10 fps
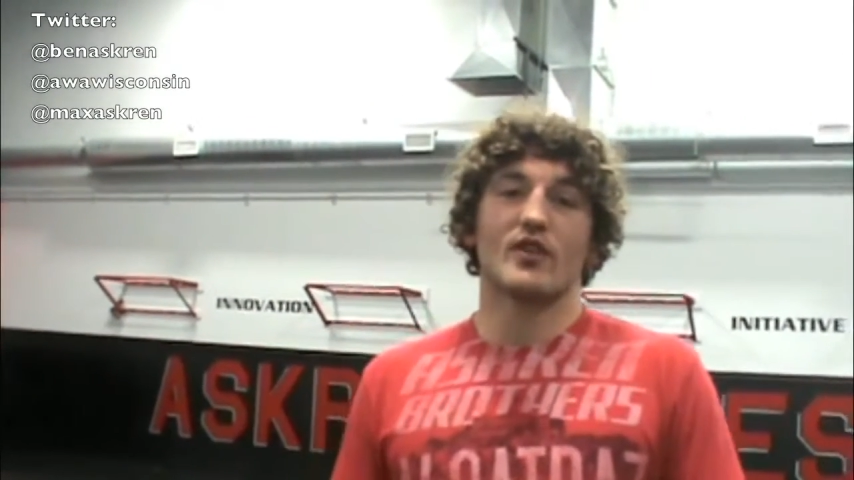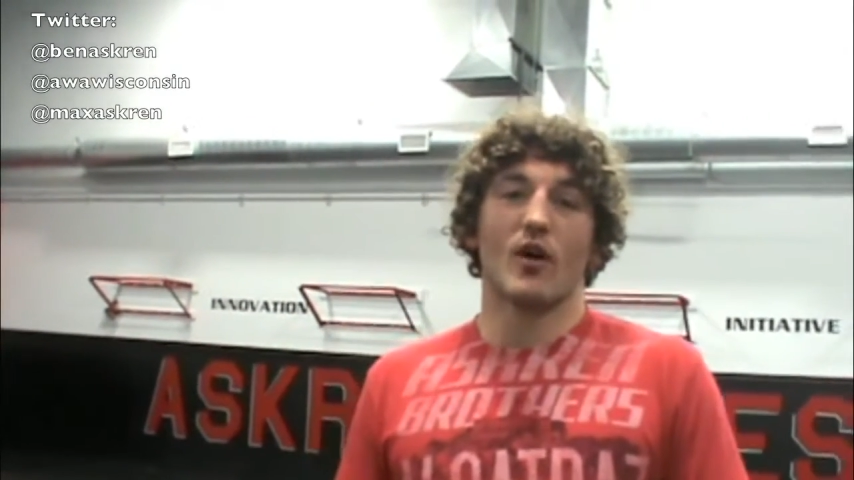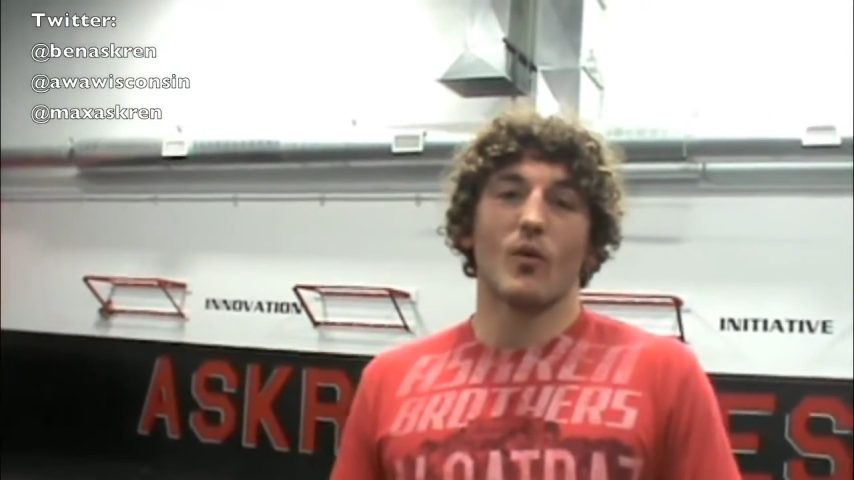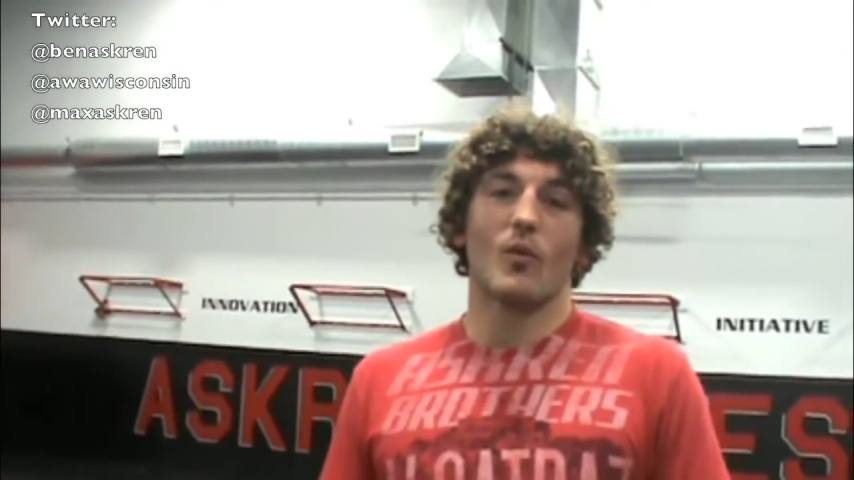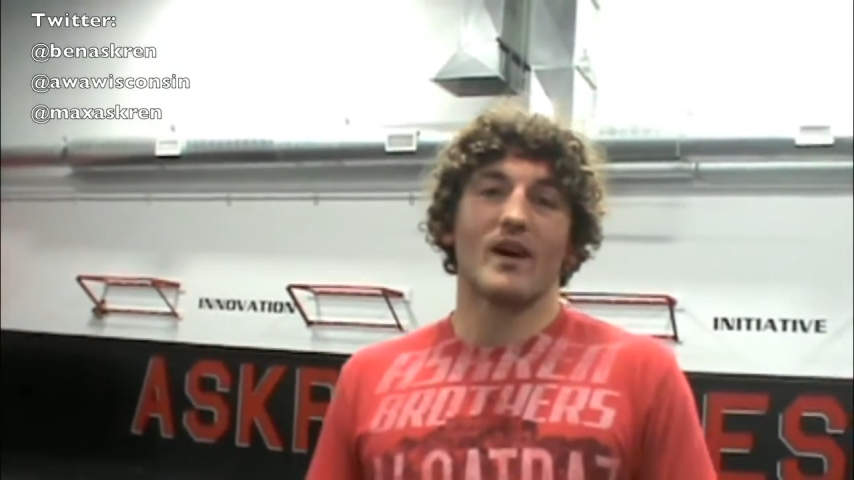
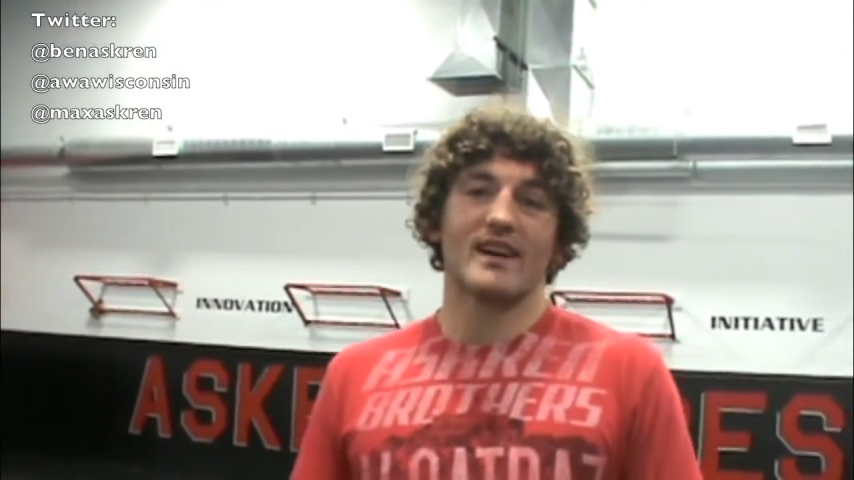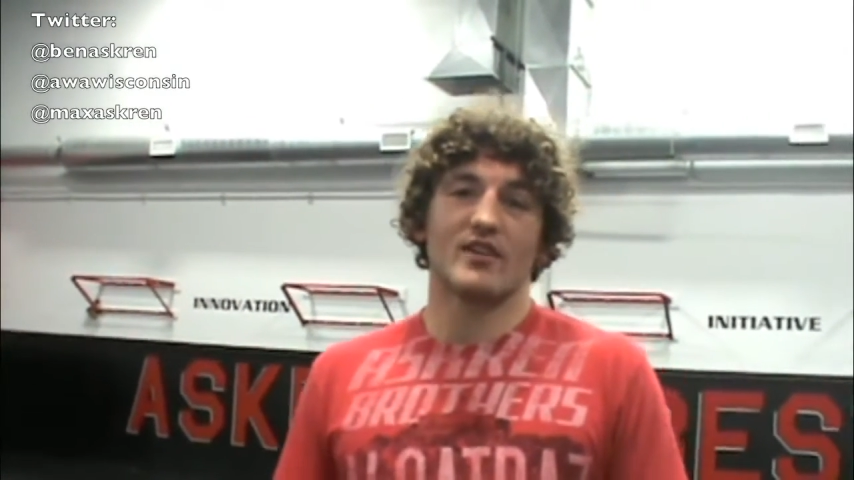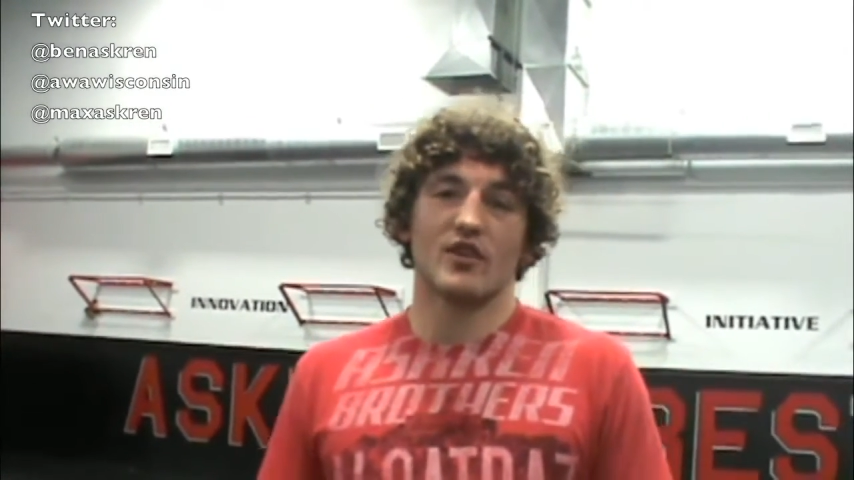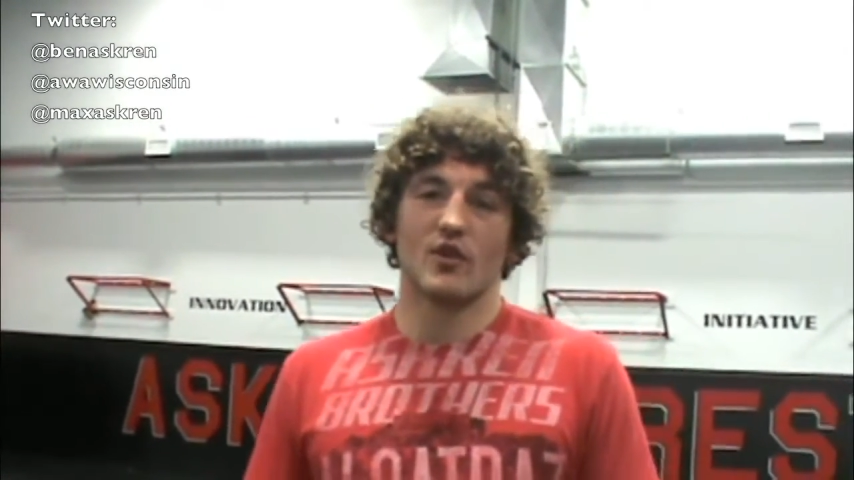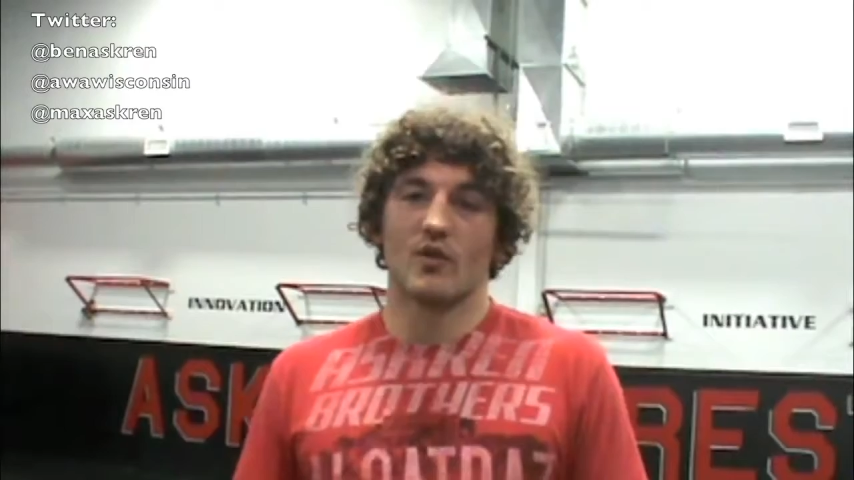don't want to
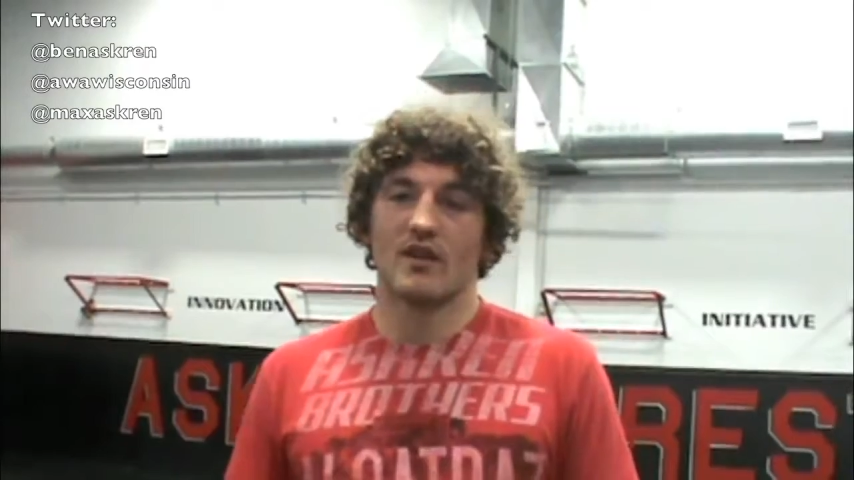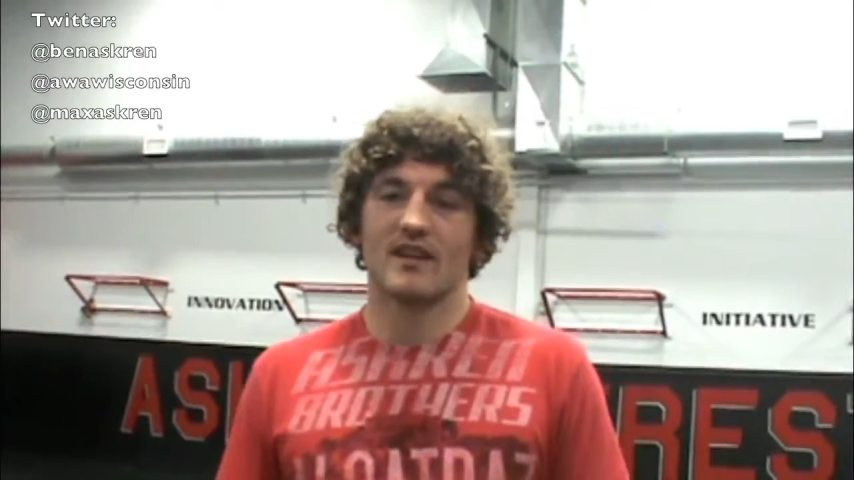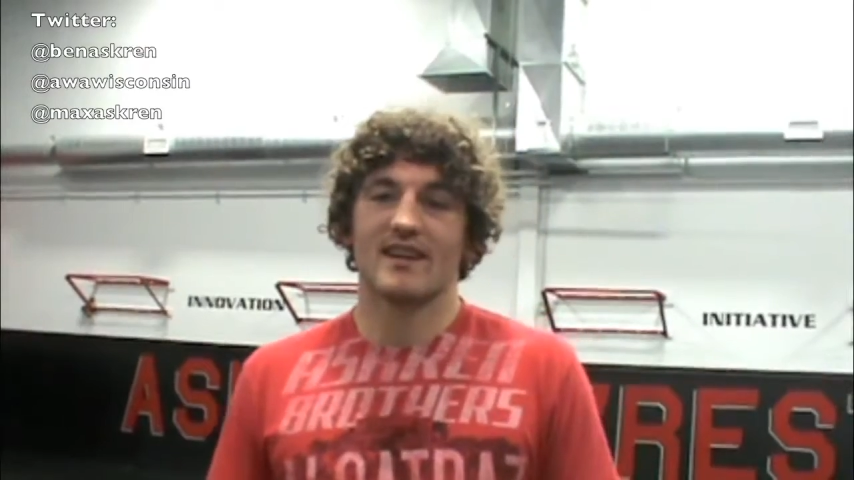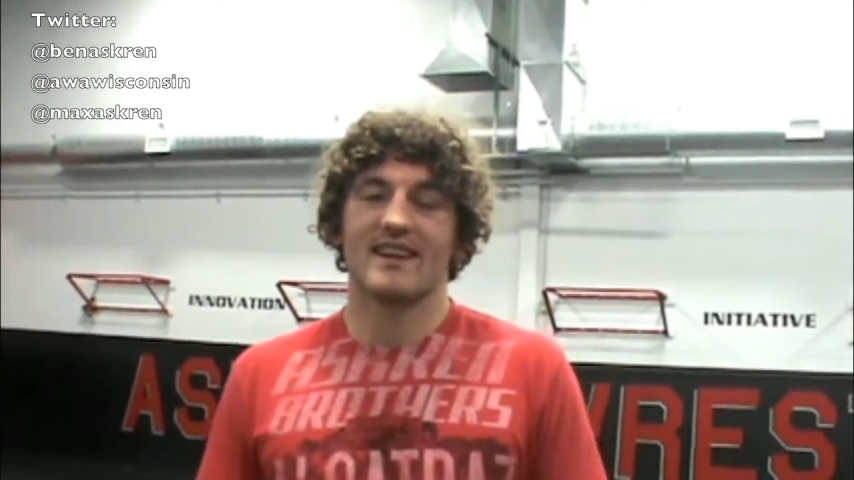do